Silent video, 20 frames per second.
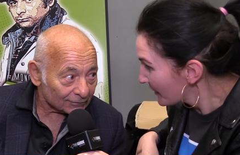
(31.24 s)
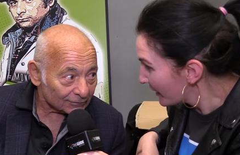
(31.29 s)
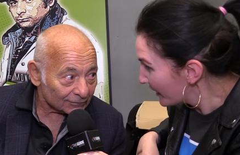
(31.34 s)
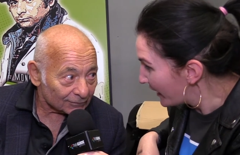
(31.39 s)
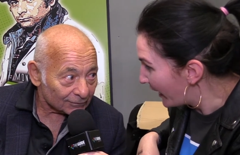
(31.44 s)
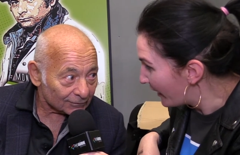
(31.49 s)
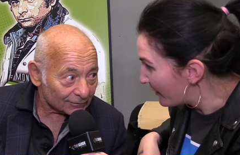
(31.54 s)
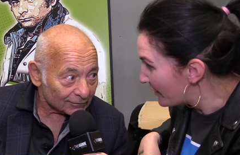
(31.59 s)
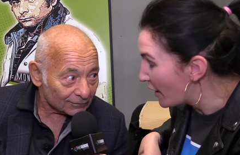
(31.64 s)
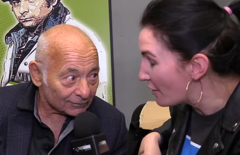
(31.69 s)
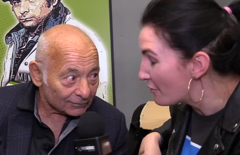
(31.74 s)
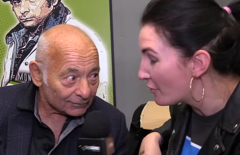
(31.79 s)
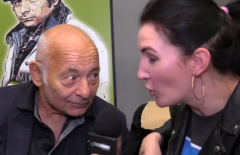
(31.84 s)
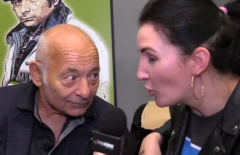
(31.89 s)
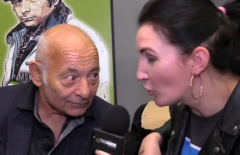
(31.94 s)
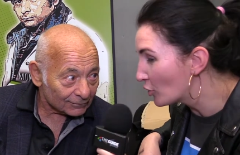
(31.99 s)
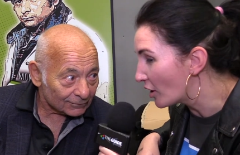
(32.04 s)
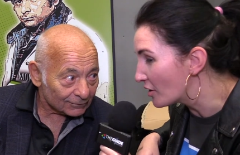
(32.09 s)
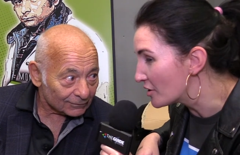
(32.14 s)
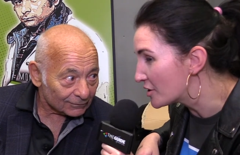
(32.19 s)
Speaker 1: Yeah, they've
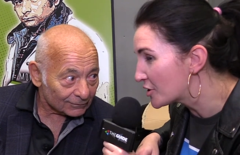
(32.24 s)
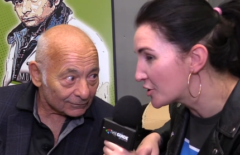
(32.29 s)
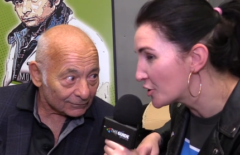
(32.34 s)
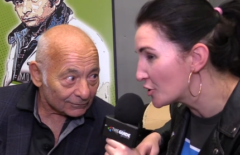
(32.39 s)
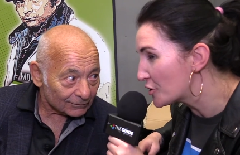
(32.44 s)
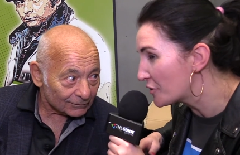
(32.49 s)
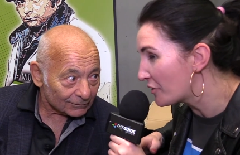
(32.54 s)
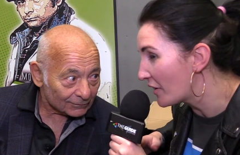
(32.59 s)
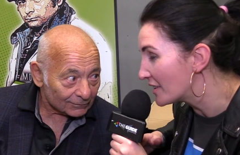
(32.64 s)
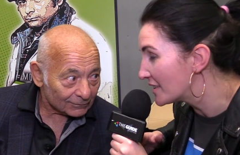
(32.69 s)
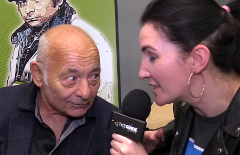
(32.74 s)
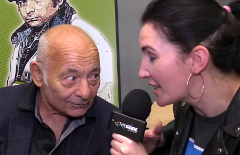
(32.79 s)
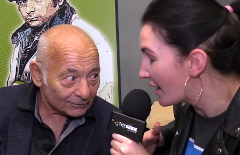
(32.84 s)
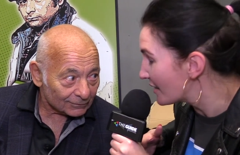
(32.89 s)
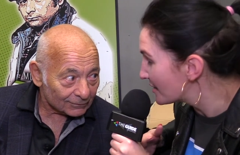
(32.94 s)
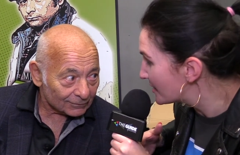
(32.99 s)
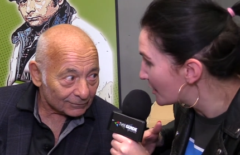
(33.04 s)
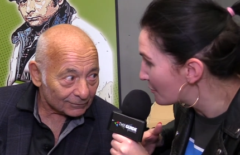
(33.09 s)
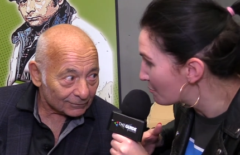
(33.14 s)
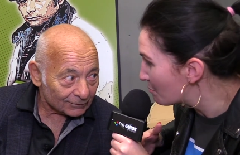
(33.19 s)
all got such
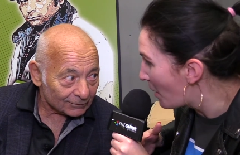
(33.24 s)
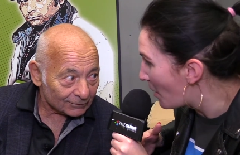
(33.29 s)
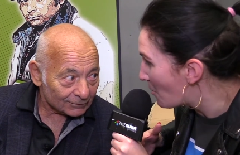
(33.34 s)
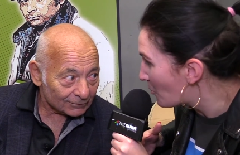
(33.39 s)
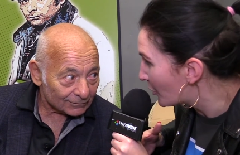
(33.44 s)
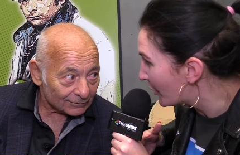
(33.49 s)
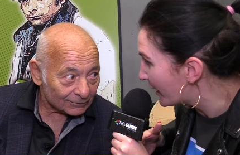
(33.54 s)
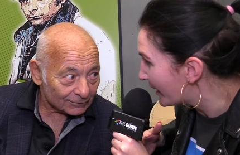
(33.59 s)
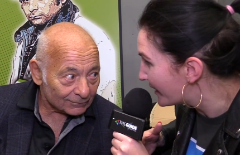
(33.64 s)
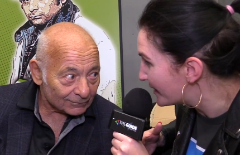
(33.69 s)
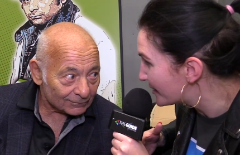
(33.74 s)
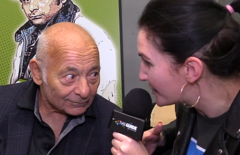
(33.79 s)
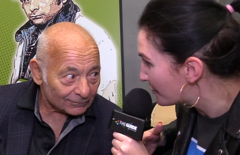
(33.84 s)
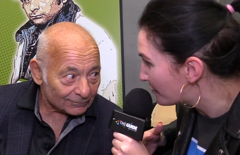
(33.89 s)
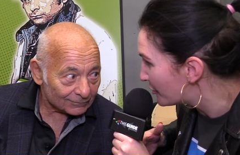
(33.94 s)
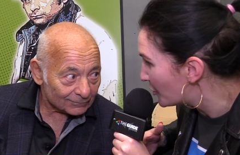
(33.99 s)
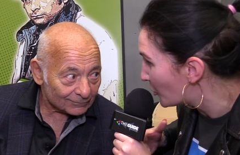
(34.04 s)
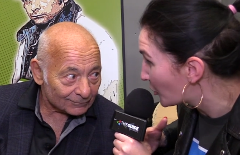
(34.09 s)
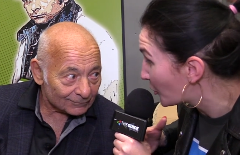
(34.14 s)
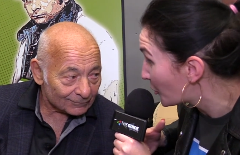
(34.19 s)
fantastic memories
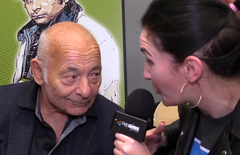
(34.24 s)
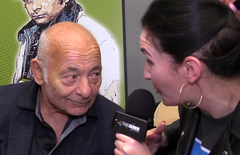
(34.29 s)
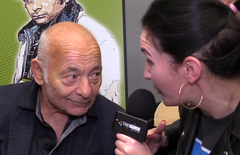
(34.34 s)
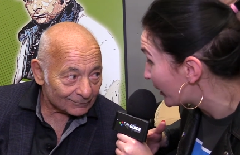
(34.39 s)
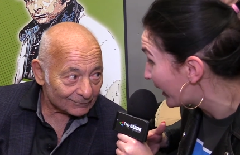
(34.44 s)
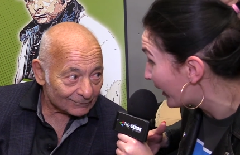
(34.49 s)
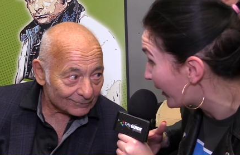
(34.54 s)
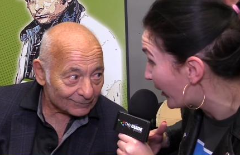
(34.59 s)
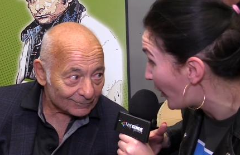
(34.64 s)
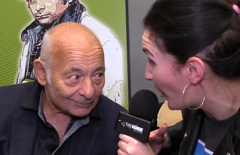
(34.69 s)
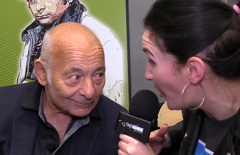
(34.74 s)
of your career